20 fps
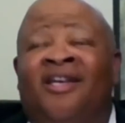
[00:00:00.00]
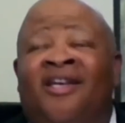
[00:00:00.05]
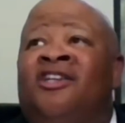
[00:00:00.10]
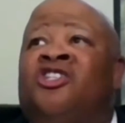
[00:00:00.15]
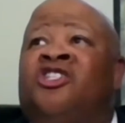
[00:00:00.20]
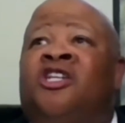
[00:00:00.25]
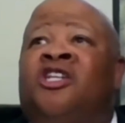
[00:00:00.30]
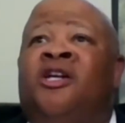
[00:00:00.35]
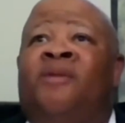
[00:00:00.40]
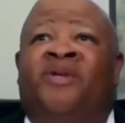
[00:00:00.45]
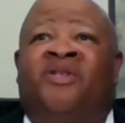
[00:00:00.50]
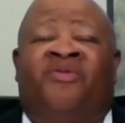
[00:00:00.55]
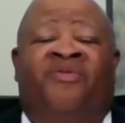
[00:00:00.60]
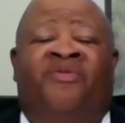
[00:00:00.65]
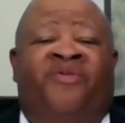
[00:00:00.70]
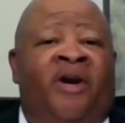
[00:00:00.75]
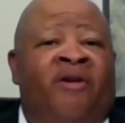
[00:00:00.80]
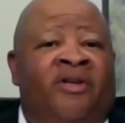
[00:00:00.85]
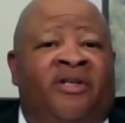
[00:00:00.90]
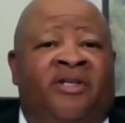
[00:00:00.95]
Leadership
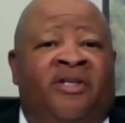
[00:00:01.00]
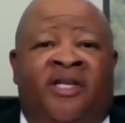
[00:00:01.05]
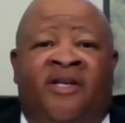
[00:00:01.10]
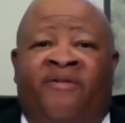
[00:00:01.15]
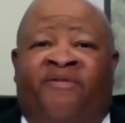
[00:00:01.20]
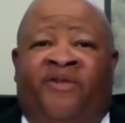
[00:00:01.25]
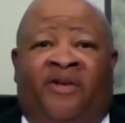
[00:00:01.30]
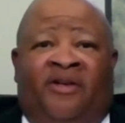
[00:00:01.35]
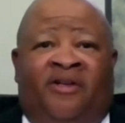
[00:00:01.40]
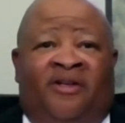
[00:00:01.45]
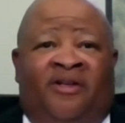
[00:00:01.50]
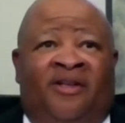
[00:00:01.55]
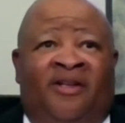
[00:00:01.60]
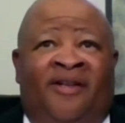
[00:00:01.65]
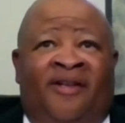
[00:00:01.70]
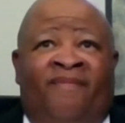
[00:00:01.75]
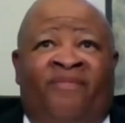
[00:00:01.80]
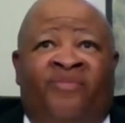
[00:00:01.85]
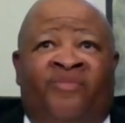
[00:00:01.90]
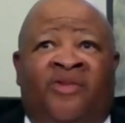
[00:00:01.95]
is very difficult.
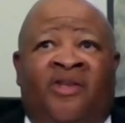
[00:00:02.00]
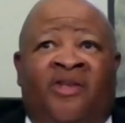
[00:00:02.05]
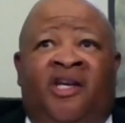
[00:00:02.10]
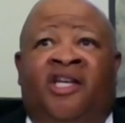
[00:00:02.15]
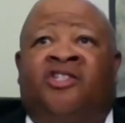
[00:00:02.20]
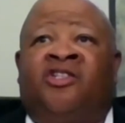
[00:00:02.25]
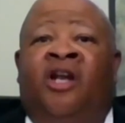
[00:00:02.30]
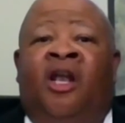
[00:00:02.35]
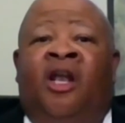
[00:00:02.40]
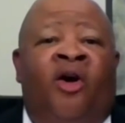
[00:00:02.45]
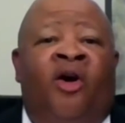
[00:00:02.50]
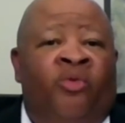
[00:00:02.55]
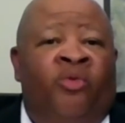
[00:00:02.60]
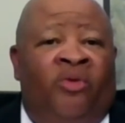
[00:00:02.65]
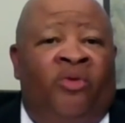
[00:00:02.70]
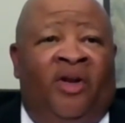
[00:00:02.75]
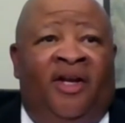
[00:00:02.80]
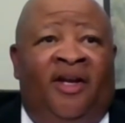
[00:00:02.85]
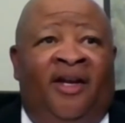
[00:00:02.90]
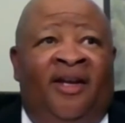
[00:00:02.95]
It's
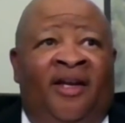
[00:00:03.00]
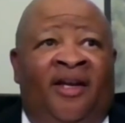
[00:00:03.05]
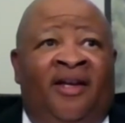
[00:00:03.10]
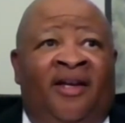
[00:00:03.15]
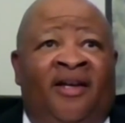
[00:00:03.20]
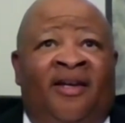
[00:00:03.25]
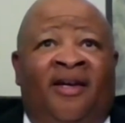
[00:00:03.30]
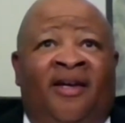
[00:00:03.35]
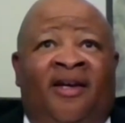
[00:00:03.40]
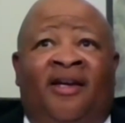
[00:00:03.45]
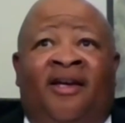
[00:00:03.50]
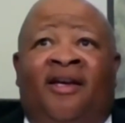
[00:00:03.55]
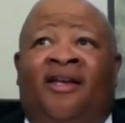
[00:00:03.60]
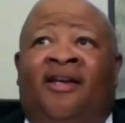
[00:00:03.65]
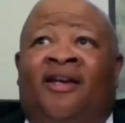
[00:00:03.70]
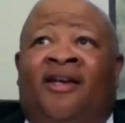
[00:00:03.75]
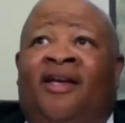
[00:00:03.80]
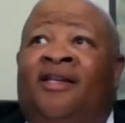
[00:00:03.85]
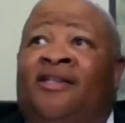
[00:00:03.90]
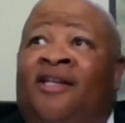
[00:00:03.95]
lonely.
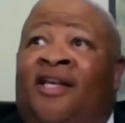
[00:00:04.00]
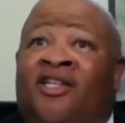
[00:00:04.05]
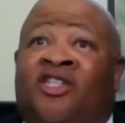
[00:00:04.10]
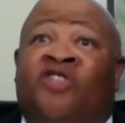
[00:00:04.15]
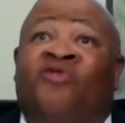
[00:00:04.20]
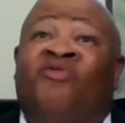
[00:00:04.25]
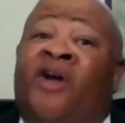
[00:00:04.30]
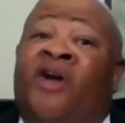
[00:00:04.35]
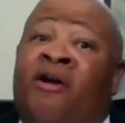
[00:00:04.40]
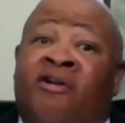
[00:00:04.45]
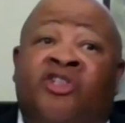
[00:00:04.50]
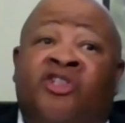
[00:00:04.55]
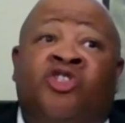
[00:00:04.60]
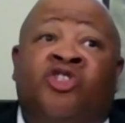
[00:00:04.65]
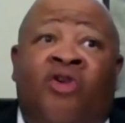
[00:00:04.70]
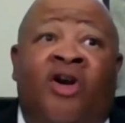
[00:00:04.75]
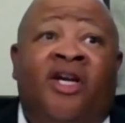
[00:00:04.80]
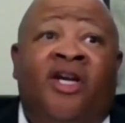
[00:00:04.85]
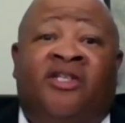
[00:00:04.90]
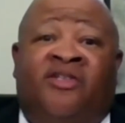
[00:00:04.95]
It's
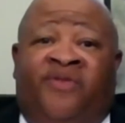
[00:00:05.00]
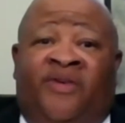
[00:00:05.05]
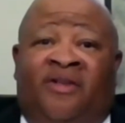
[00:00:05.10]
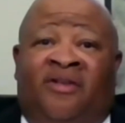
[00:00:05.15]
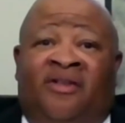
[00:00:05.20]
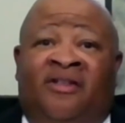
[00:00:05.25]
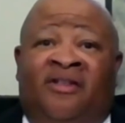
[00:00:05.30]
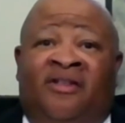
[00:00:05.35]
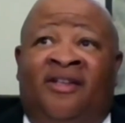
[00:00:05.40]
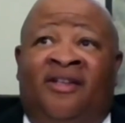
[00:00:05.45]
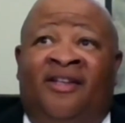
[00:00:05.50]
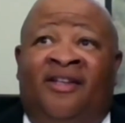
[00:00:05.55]
very stressful.